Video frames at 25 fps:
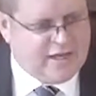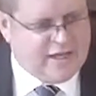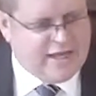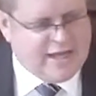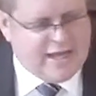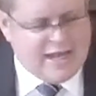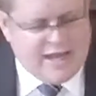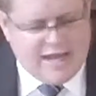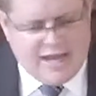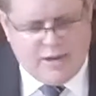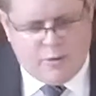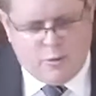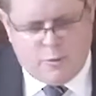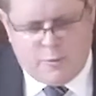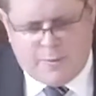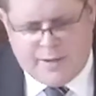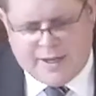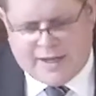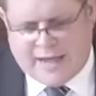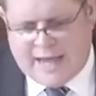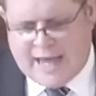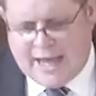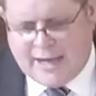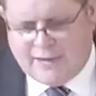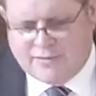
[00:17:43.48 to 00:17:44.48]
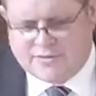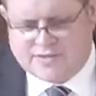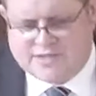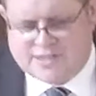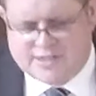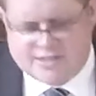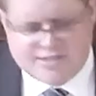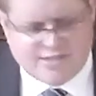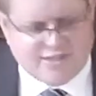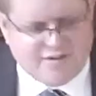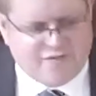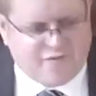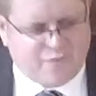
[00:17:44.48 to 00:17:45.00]
it would be counted
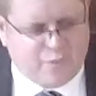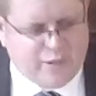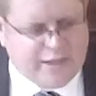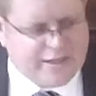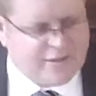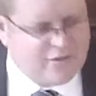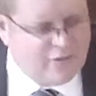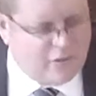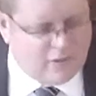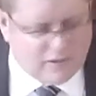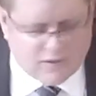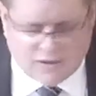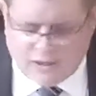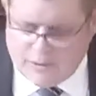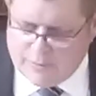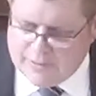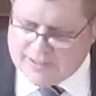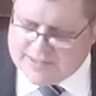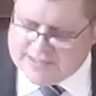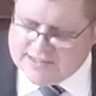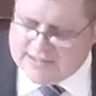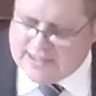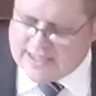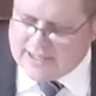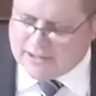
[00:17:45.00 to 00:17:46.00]
as if we had not committed that